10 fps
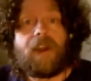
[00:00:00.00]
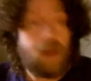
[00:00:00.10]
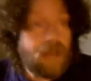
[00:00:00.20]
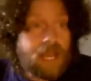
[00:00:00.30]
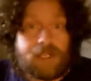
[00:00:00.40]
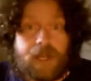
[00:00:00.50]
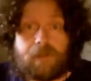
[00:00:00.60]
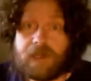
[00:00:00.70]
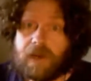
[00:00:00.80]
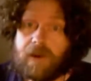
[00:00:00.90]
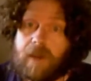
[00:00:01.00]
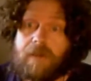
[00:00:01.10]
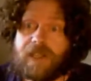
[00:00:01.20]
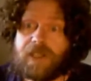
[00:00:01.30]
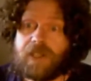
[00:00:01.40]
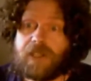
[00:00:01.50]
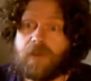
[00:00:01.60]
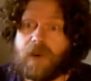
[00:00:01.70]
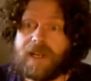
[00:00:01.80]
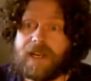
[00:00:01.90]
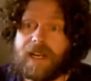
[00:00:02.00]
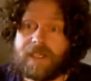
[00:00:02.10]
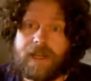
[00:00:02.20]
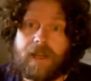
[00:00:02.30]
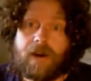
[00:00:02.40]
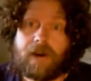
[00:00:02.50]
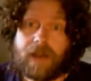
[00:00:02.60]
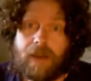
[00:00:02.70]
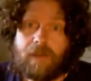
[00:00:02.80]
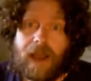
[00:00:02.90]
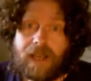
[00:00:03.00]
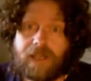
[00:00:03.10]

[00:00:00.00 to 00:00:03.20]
In our last episode I mentioned what an SLR camera